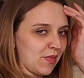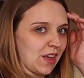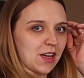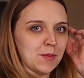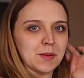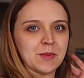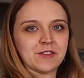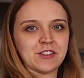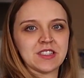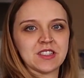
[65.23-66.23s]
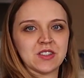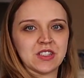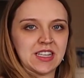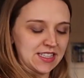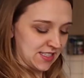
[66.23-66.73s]
A couple of my friends
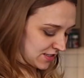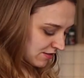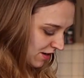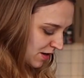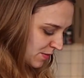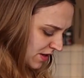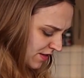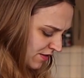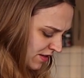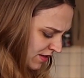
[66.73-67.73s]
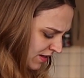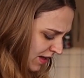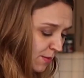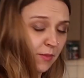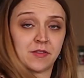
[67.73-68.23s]
on Instagram
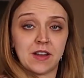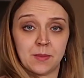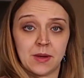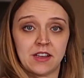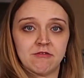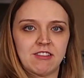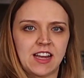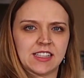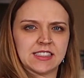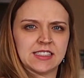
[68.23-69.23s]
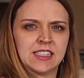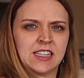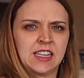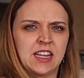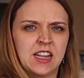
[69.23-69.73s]
and my flatmate reckon
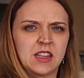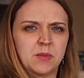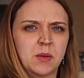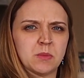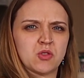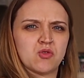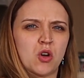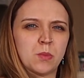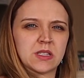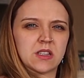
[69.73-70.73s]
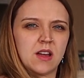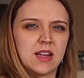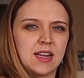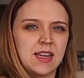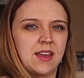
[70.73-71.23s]
the bumps dropped
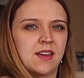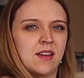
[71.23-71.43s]
slightly.